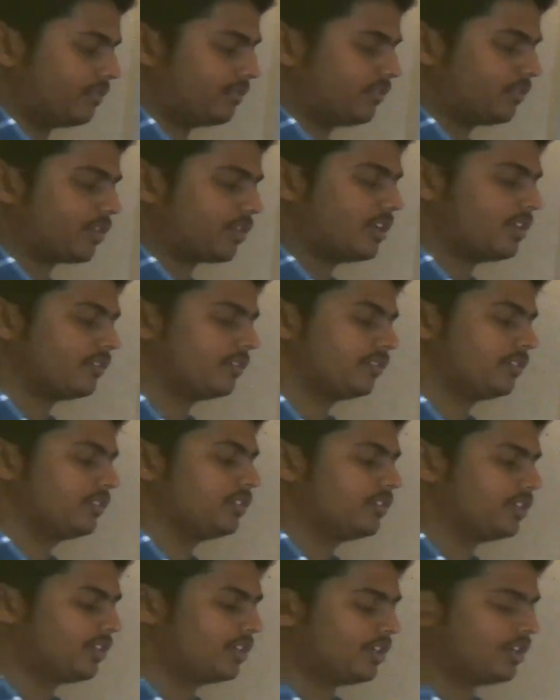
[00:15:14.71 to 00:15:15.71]
Okay,
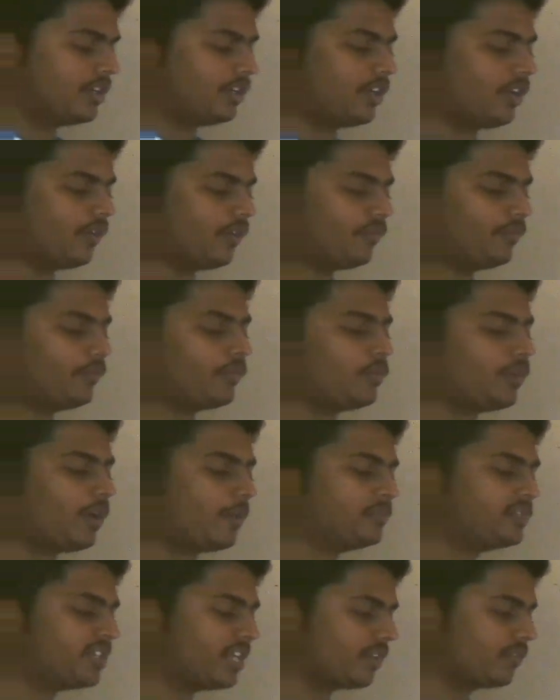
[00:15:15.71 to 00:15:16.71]
now if you
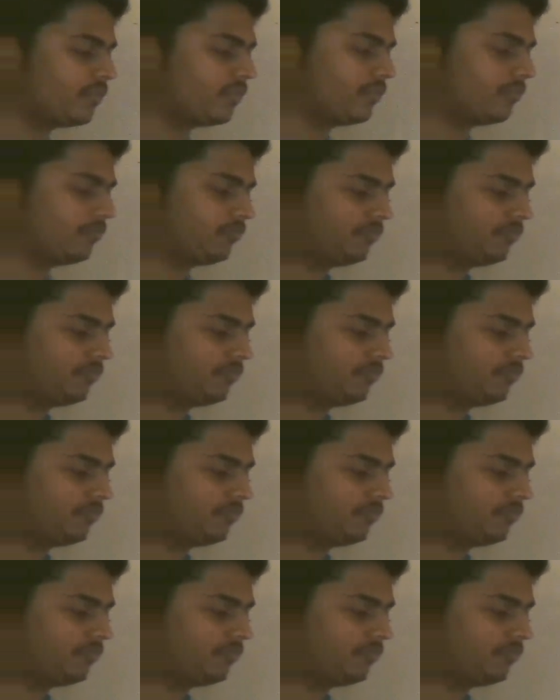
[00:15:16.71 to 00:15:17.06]
observe